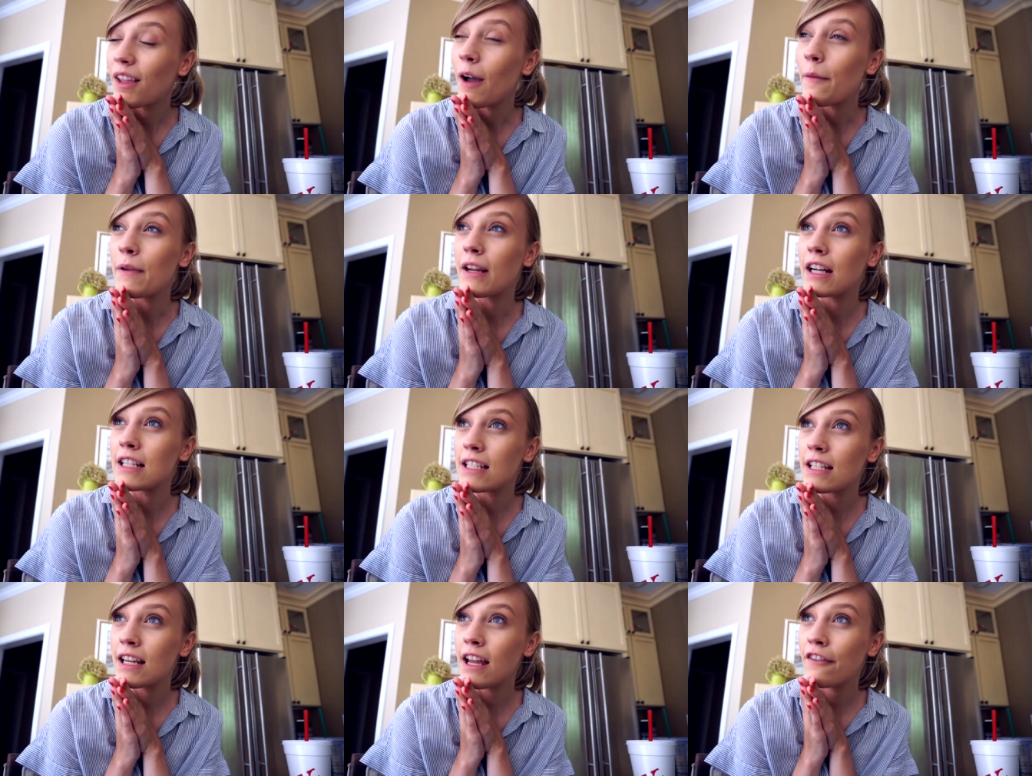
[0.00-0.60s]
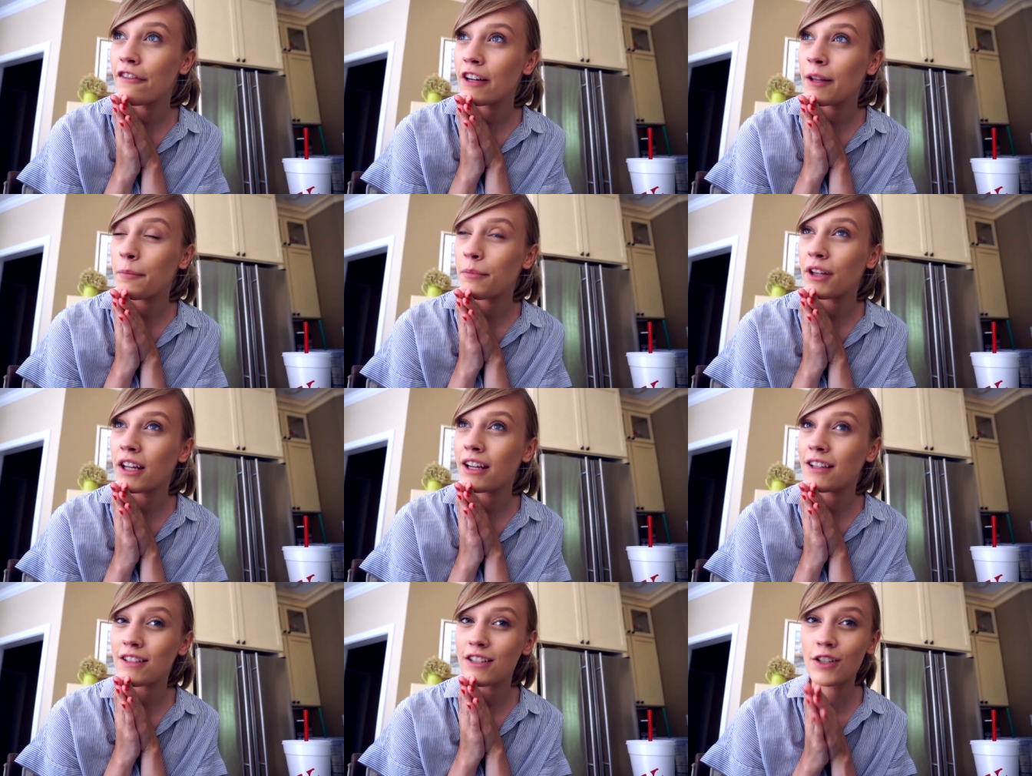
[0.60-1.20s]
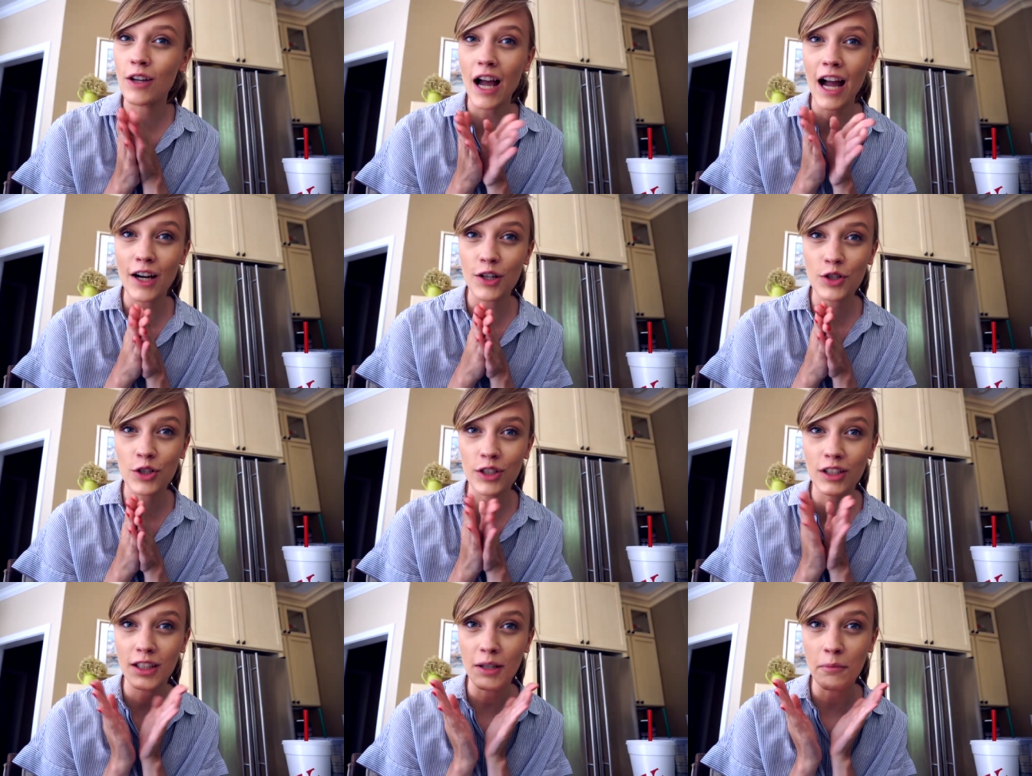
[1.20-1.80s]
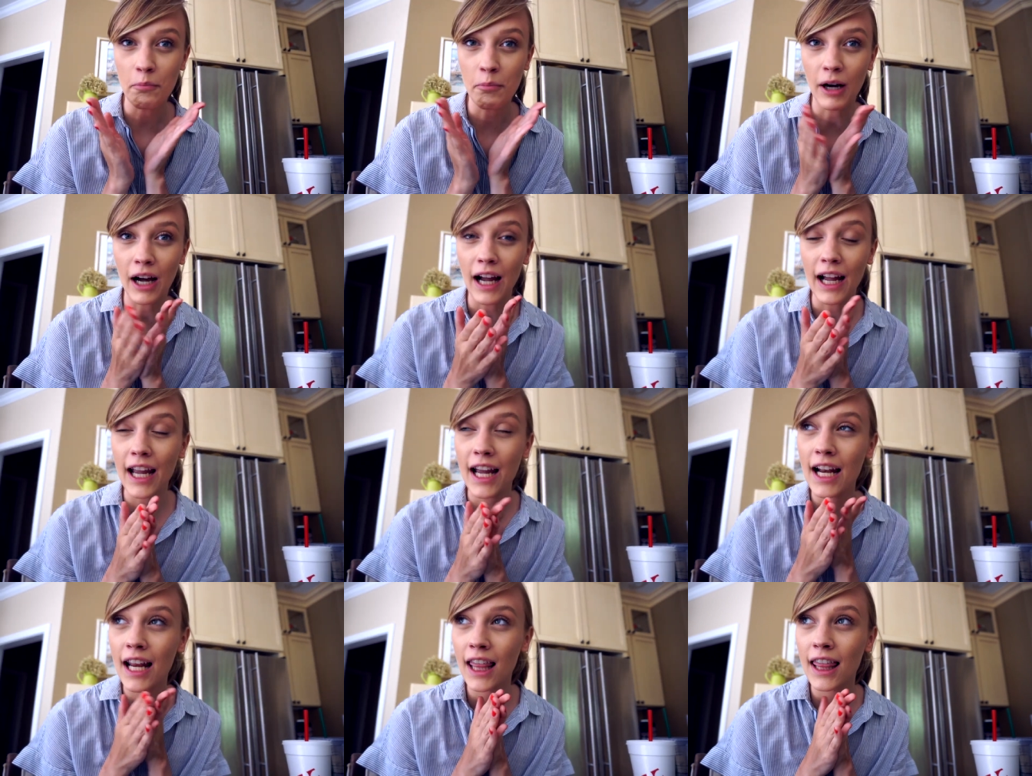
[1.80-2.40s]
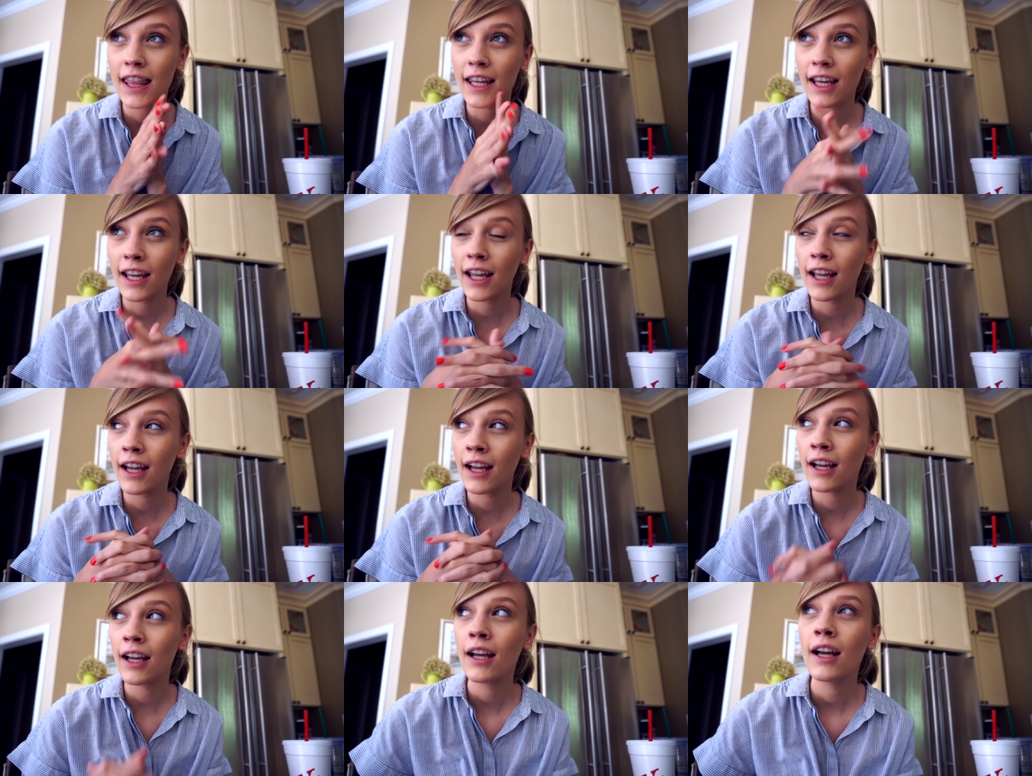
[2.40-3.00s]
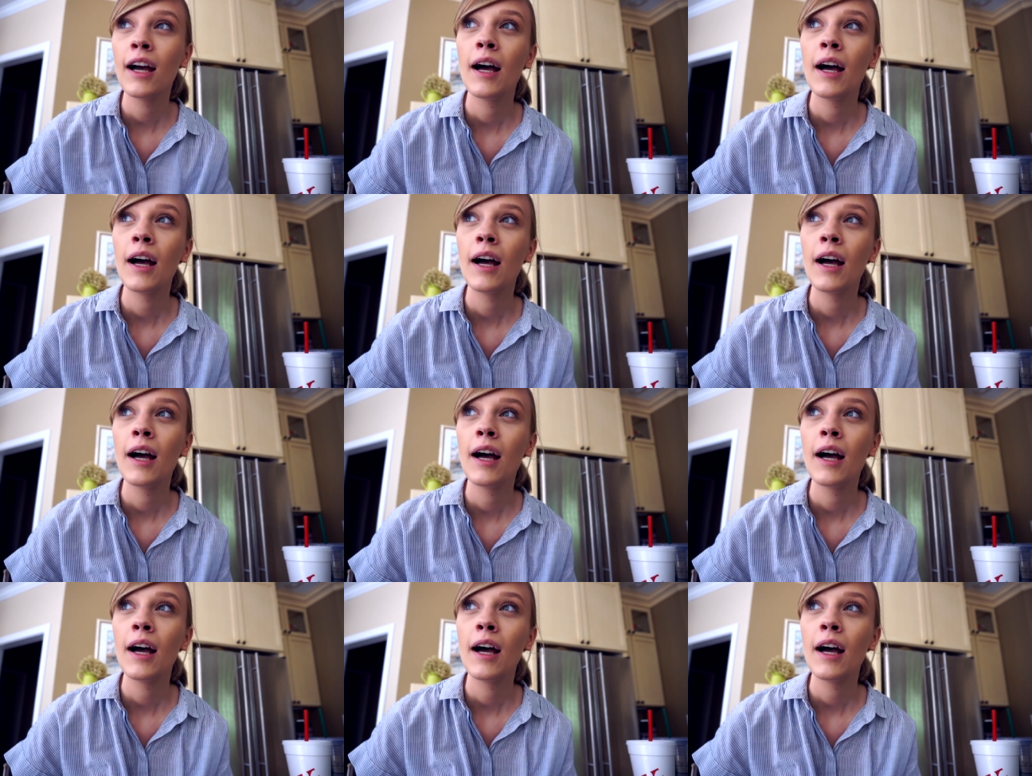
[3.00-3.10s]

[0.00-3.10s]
I mean, I didn't have any plans to actually buy anything,